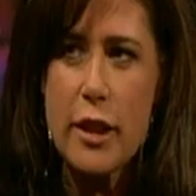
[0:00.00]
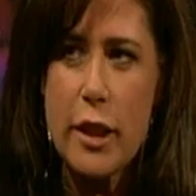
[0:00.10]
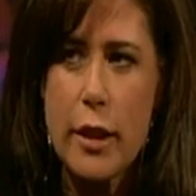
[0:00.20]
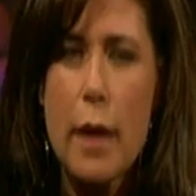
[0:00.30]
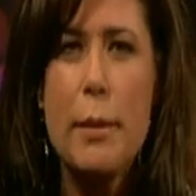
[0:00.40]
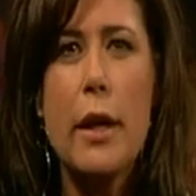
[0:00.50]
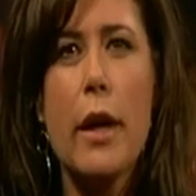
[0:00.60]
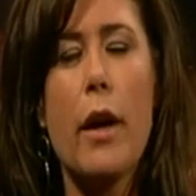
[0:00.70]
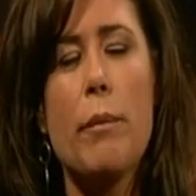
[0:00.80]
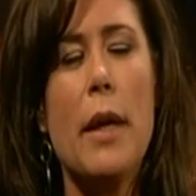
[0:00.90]
I did. I mean,
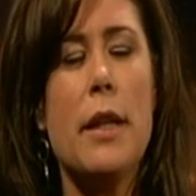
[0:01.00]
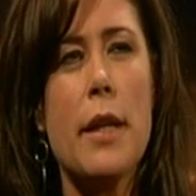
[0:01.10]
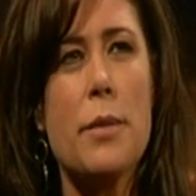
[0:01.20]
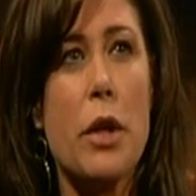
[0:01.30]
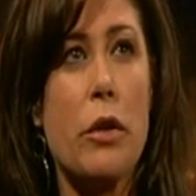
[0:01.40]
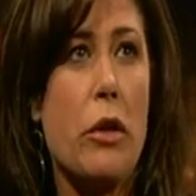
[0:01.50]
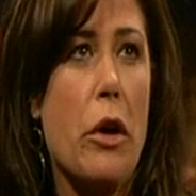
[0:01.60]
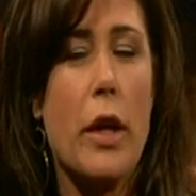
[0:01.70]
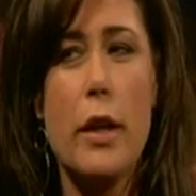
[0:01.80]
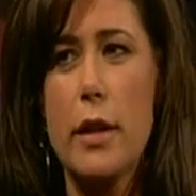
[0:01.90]
uh, many times I
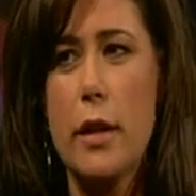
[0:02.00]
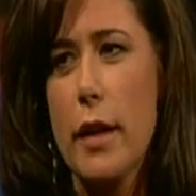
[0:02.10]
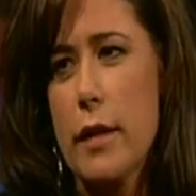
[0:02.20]
thought I did.